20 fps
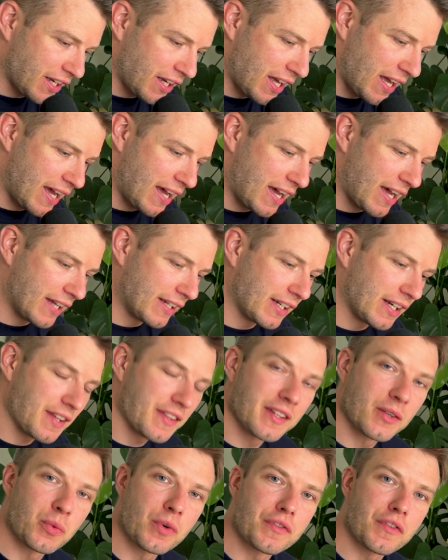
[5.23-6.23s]
And then I
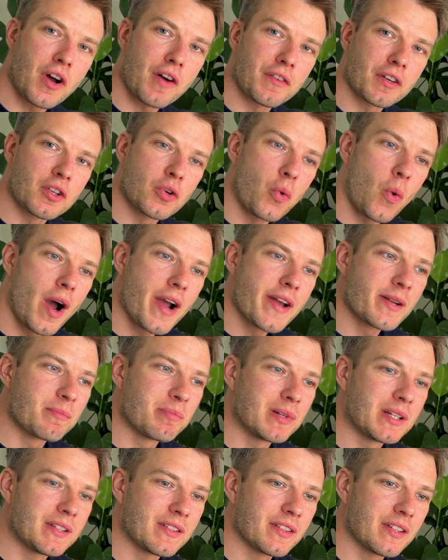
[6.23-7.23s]
think we've covered quite a
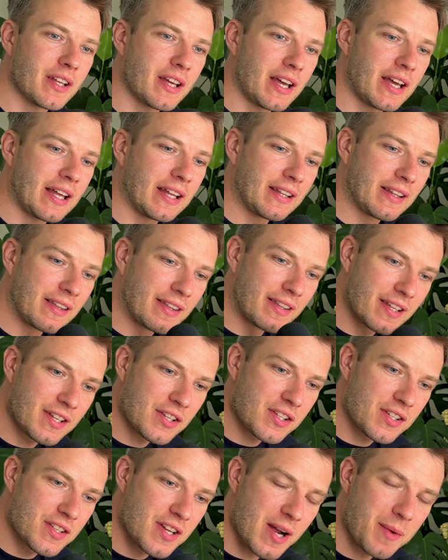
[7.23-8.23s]
bit.
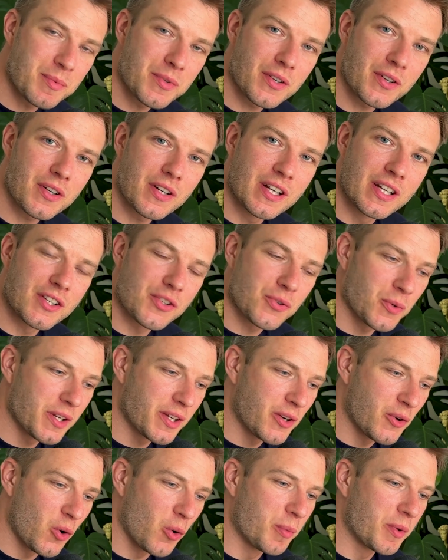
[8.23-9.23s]
This chapter is really
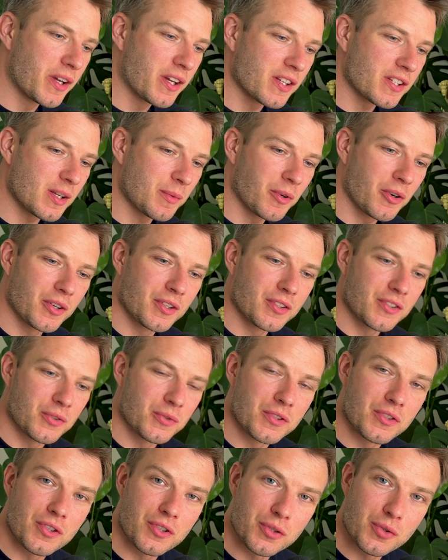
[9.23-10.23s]
cool because I'm going to
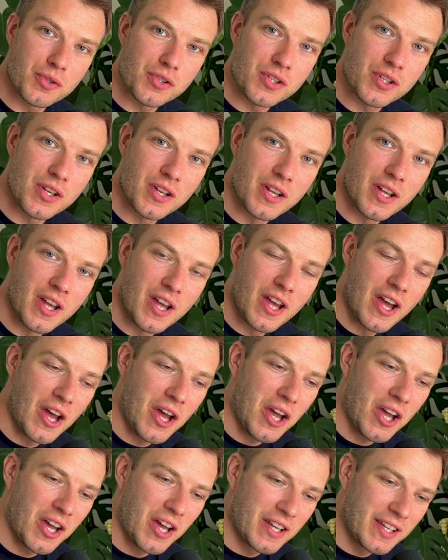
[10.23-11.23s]
introduce
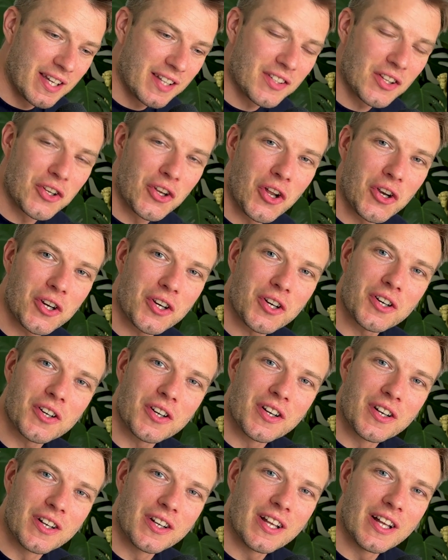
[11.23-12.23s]
yet another
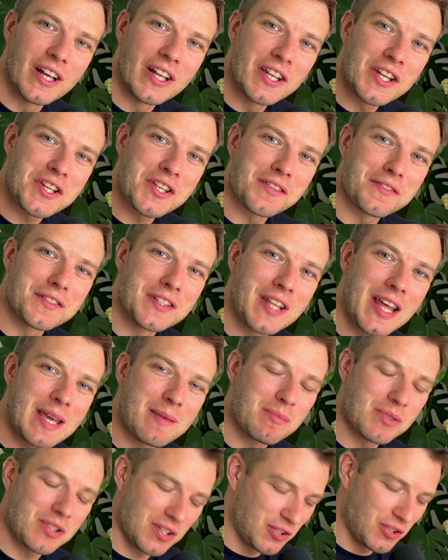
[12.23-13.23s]
list of
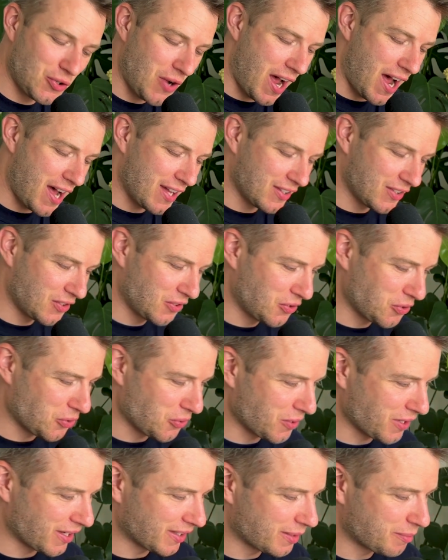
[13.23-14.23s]
names to add
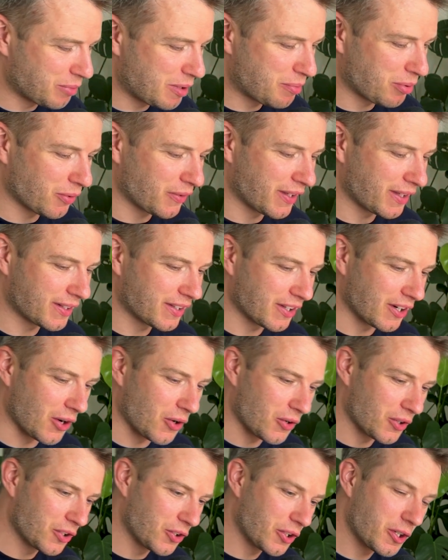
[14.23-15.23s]
to the people that,
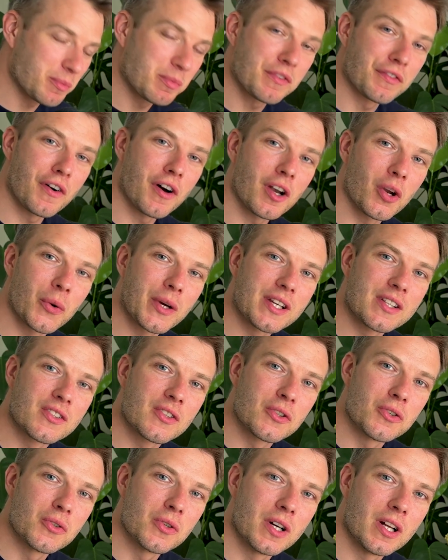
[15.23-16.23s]
you could be following
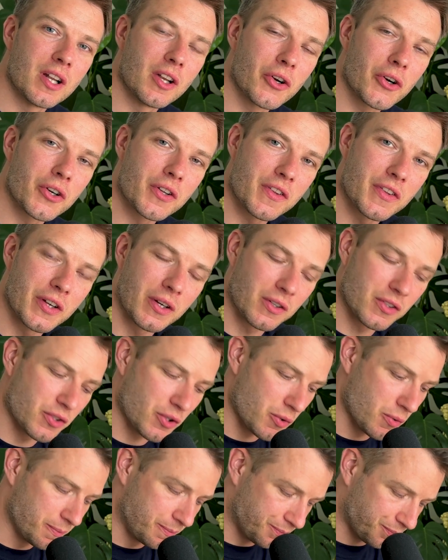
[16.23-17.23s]
to learn a thing or
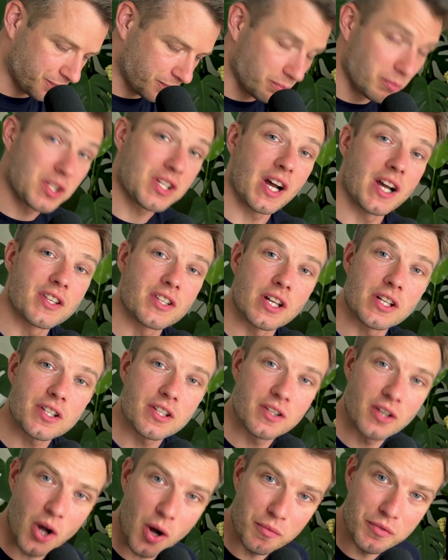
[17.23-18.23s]
two, besides us,
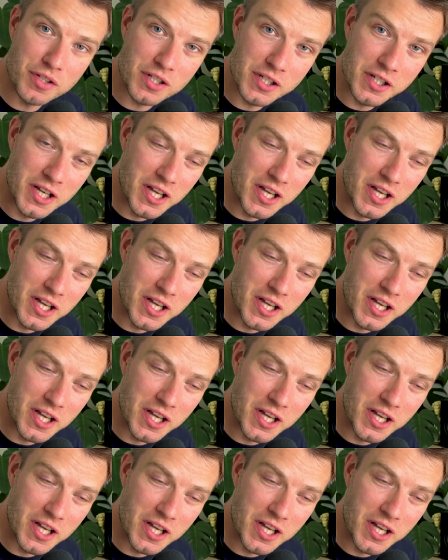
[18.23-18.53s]
obviously.